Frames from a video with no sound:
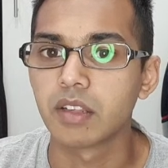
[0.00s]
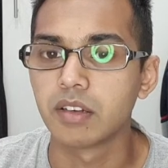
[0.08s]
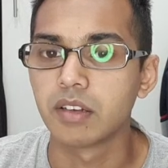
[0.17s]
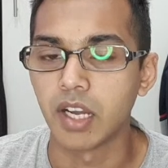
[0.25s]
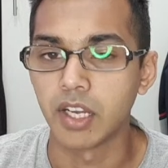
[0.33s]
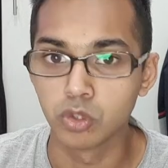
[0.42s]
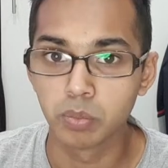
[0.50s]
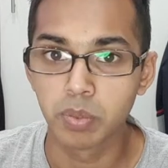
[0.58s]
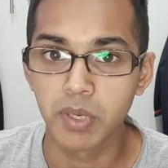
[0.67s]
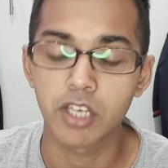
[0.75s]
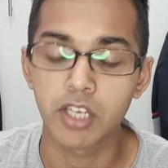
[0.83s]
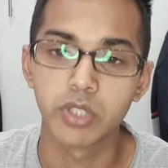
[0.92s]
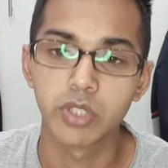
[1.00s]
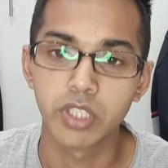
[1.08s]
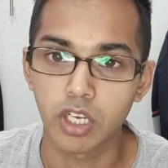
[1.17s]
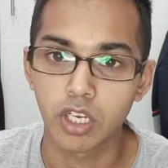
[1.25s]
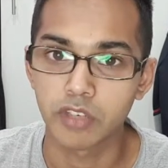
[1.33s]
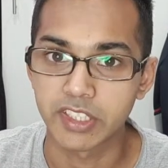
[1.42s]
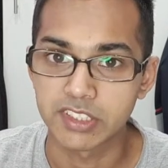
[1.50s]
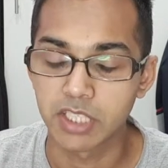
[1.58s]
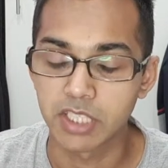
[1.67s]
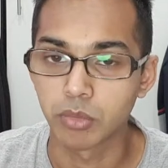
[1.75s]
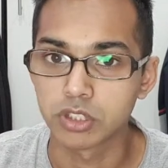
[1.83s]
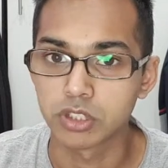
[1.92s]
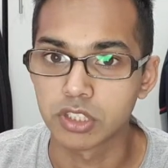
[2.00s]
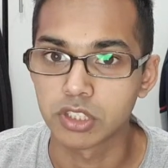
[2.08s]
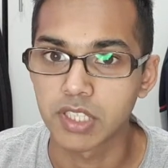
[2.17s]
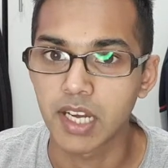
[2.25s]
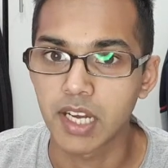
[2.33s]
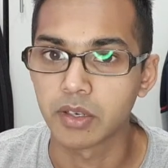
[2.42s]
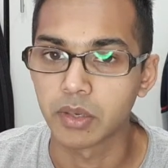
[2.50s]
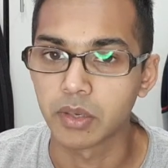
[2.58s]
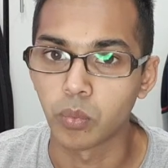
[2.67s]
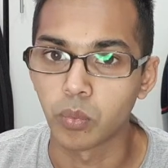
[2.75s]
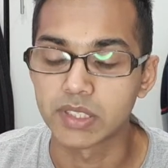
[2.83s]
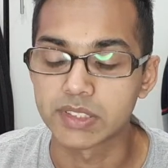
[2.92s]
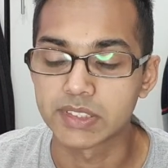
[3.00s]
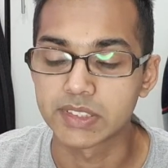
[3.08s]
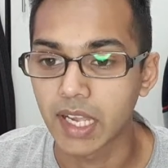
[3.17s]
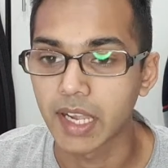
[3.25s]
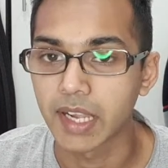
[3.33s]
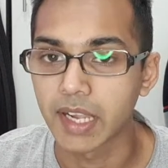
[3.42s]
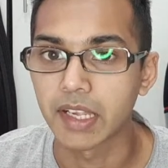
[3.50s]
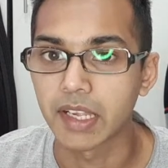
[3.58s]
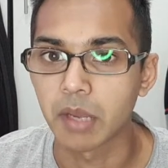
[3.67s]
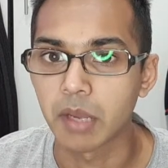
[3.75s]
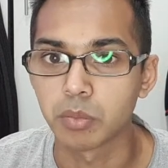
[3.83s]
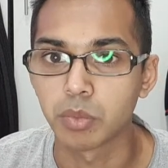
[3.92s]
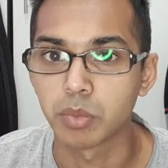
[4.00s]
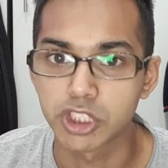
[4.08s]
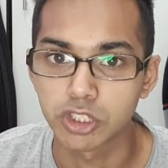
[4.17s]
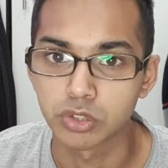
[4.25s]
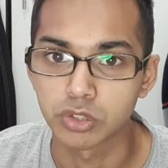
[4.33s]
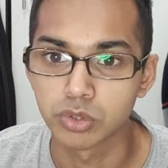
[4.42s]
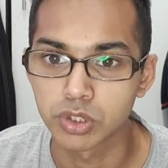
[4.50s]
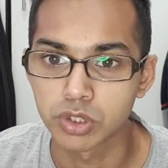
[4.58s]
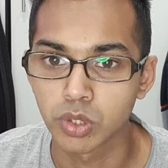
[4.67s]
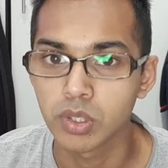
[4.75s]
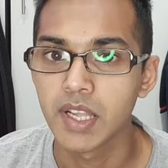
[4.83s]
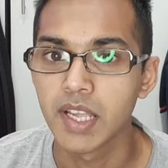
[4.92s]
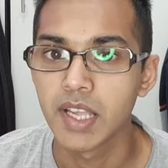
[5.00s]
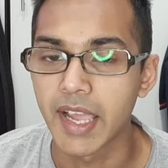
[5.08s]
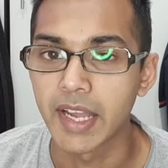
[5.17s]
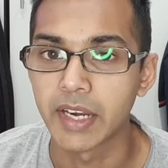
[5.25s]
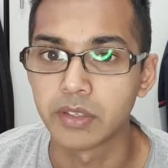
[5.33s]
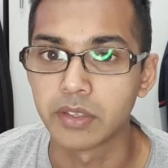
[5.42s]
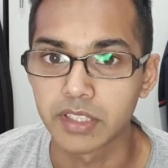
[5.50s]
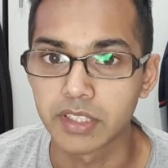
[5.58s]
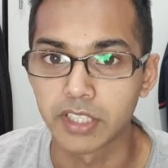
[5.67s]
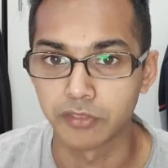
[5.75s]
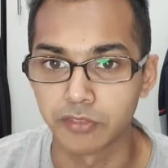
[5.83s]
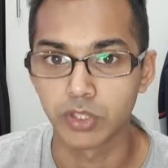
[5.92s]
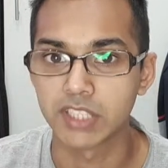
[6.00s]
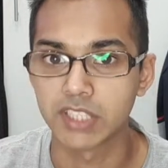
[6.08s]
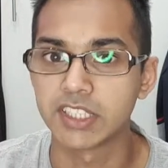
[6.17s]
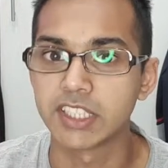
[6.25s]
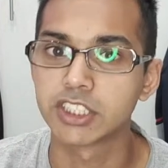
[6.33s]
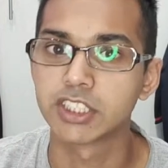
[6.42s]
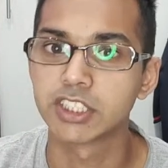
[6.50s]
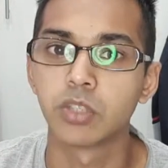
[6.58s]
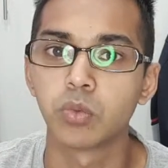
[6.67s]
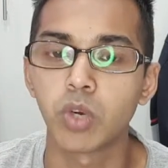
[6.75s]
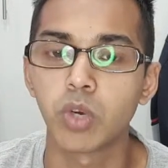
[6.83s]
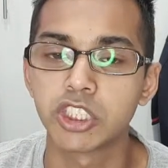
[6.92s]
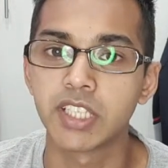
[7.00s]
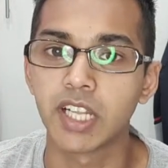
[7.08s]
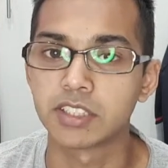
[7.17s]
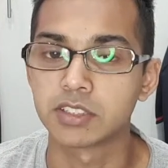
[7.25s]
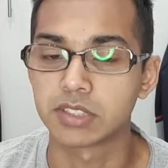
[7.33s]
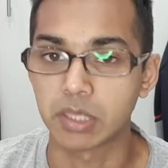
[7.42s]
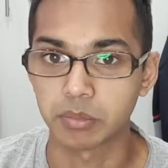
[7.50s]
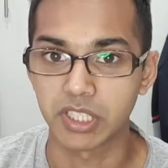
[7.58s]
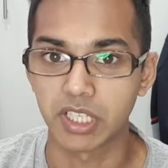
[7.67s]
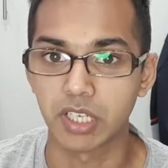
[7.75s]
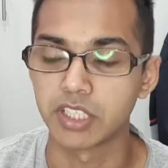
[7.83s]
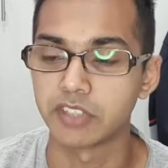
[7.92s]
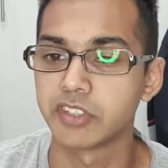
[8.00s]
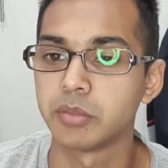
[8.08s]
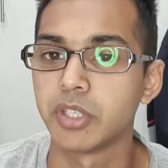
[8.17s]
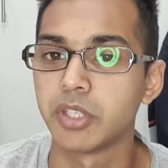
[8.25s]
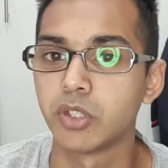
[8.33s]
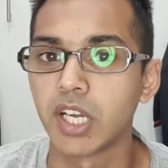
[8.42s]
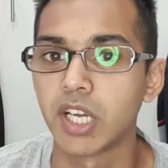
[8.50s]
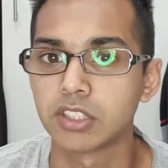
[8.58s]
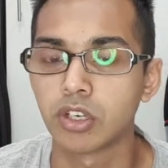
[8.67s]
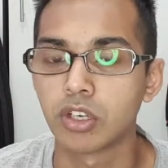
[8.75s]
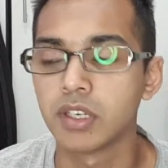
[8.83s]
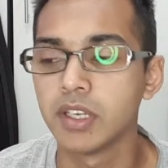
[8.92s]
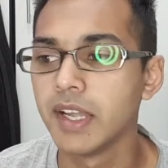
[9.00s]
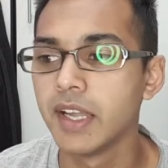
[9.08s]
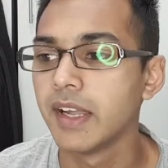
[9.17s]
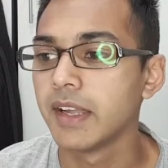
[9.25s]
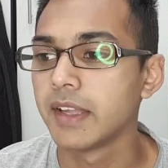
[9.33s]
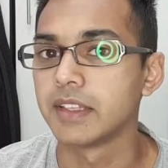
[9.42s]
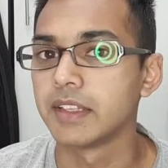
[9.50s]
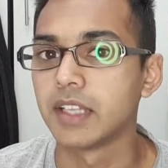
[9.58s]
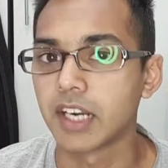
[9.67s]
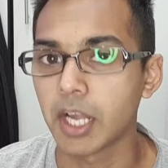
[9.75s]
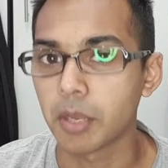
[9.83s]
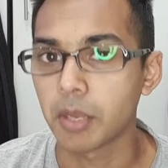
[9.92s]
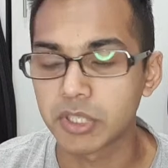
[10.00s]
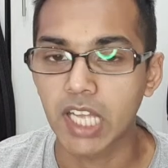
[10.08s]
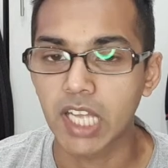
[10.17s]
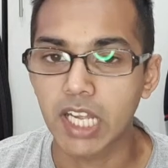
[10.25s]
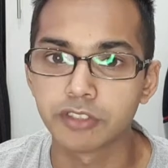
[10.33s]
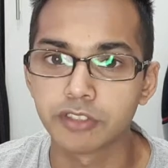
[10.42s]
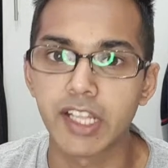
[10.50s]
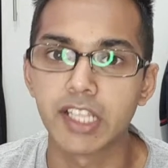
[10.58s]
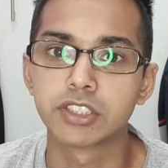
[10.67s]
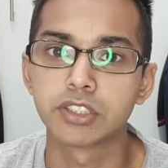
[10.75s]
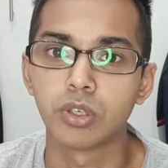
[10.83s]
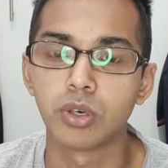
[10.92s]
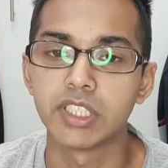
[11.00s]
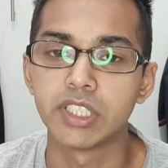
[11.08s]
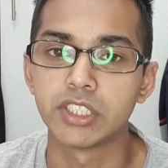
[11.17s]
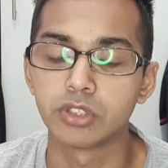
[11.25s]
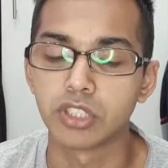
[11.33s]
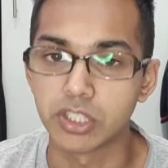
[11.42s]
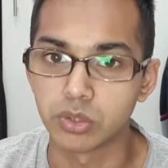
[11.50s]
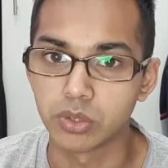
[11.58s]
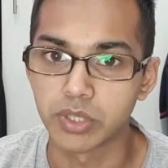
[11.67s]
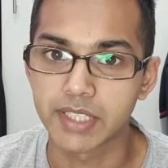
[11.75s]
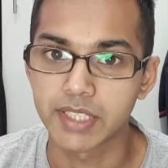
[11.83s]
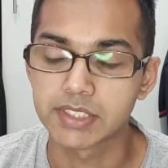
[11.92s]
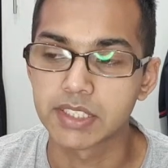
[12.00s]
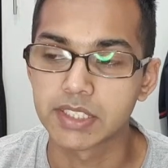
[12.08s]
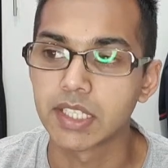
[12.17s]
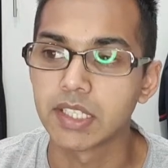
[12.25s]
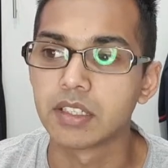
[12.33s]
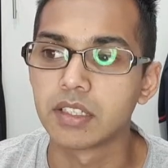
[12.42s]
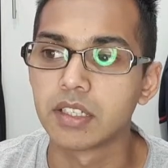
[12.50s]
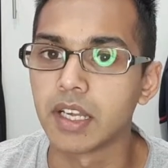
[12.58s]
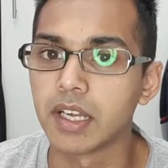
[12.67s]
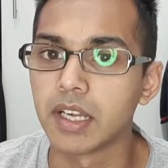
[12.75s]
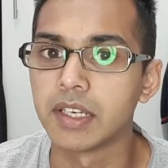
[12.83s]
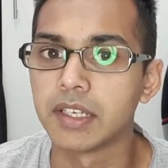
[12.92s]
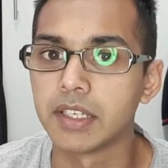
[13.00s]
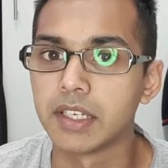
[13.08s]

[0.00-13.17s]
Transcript: I do plan on doing a lot of exterior mods to the car once I am in a position to do so. And if you guys are interested in watching, that's something I'll definitely bring you guys along. The wrap is starting to fail, so I need to redo that. And